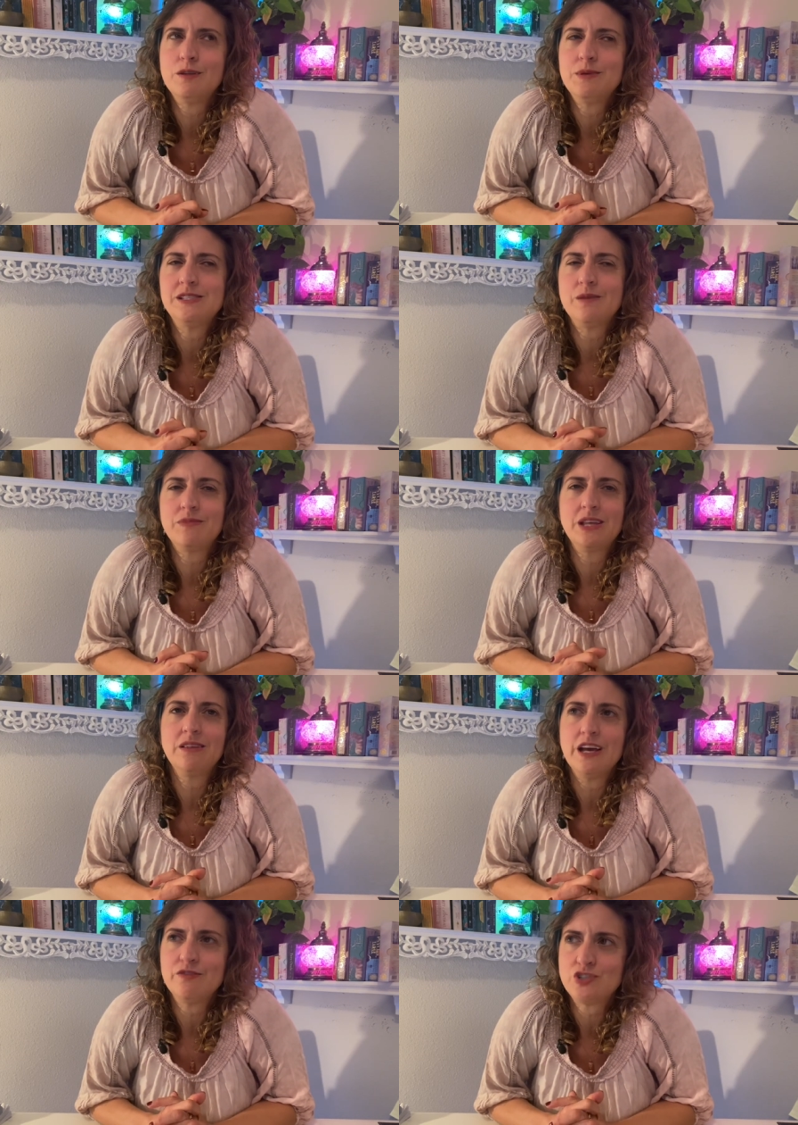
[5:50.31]
to be something
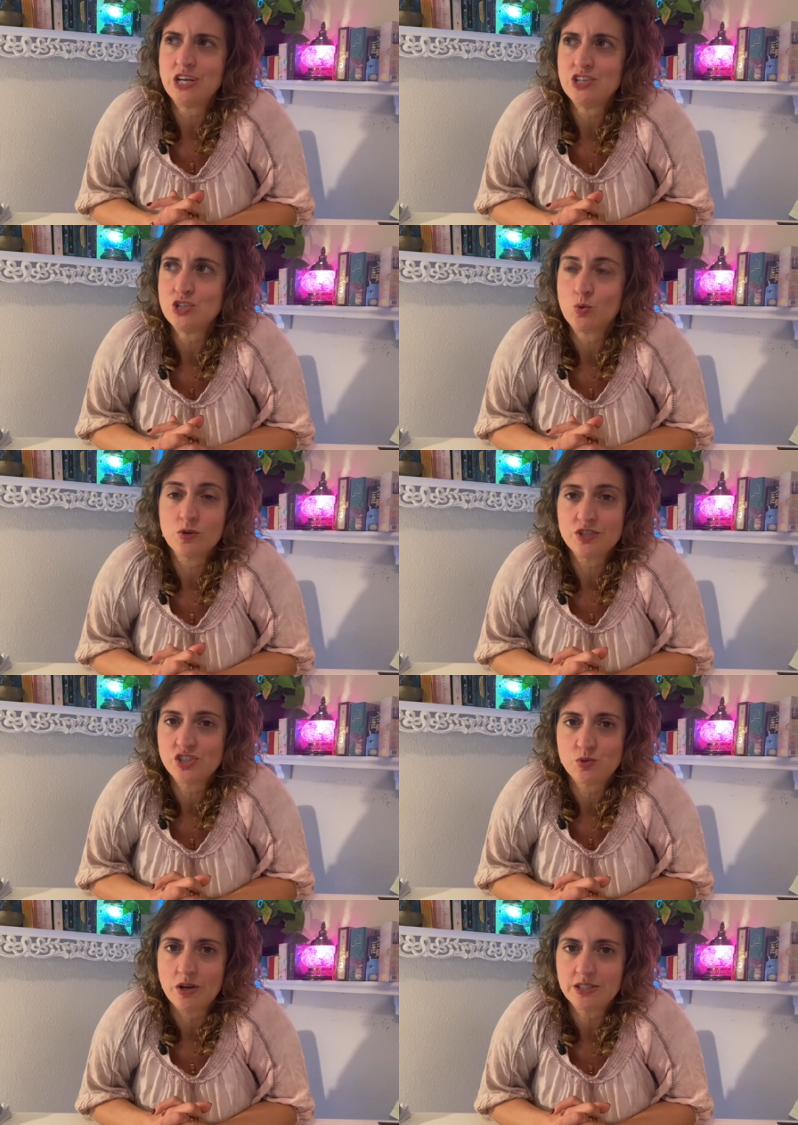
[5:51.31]
life changing or
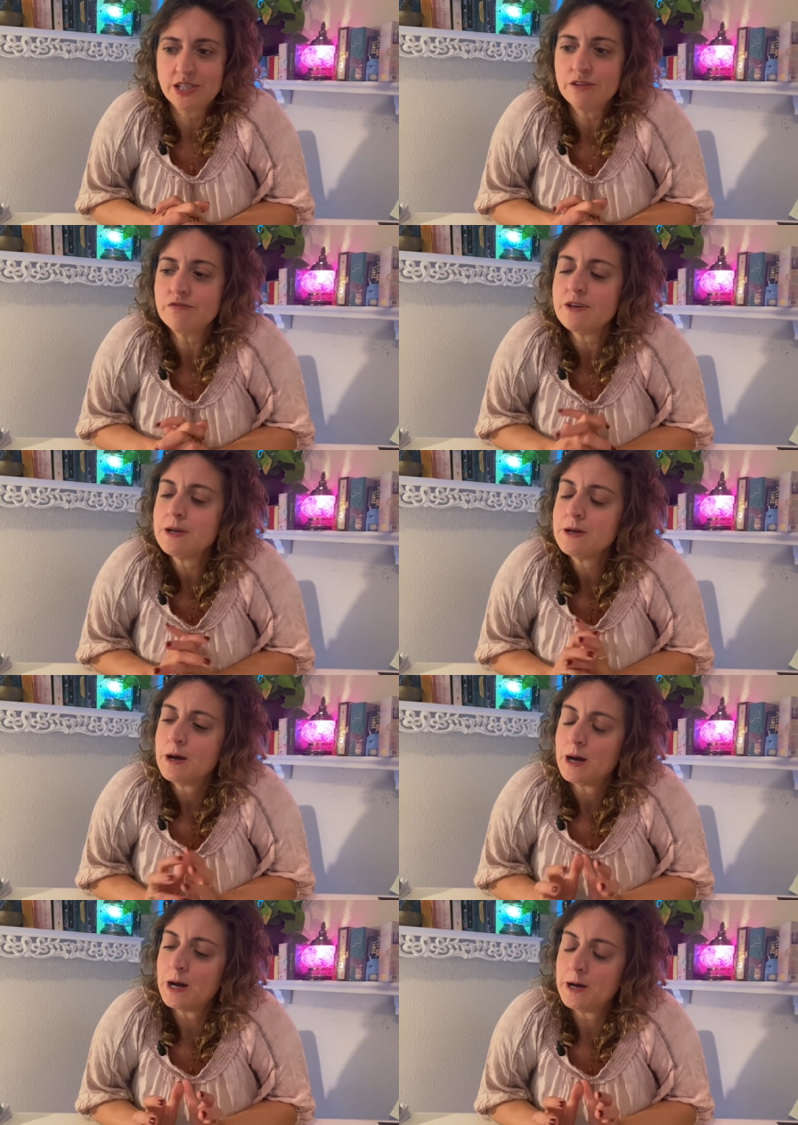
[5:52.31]
destructive,
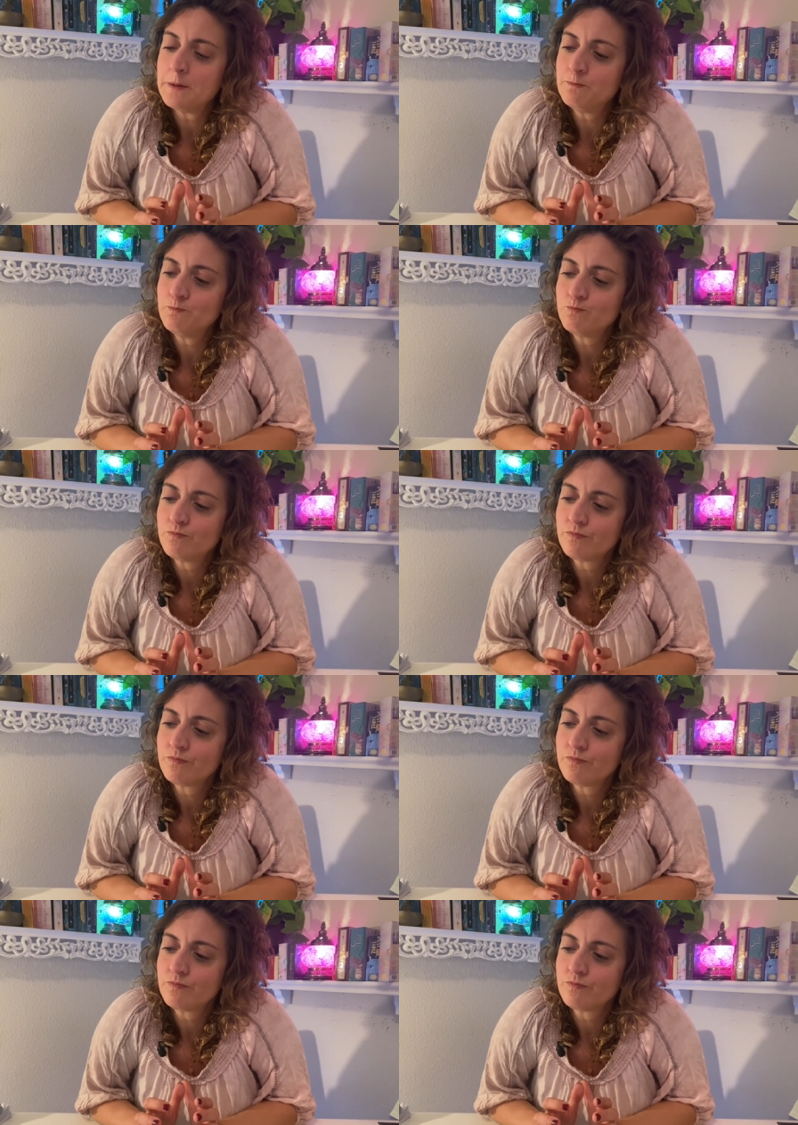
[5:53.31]
um,